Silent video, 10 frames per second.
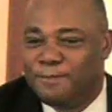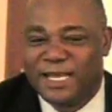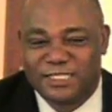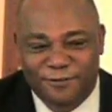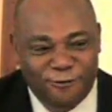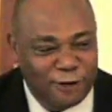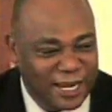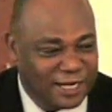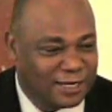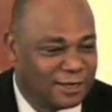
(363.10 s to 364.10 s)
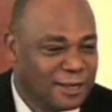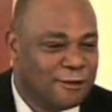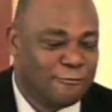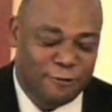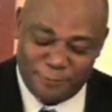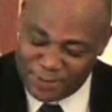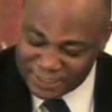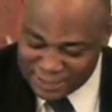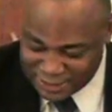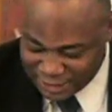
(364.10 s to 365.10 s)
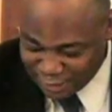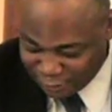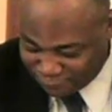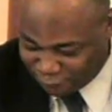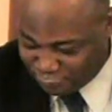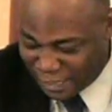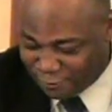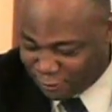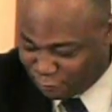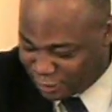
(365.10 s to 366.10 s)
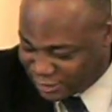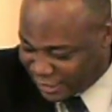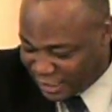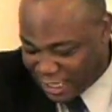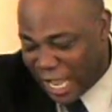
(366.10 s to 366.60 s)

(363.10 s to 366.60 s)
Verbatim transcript: best friend. We've been single forever and we're saying,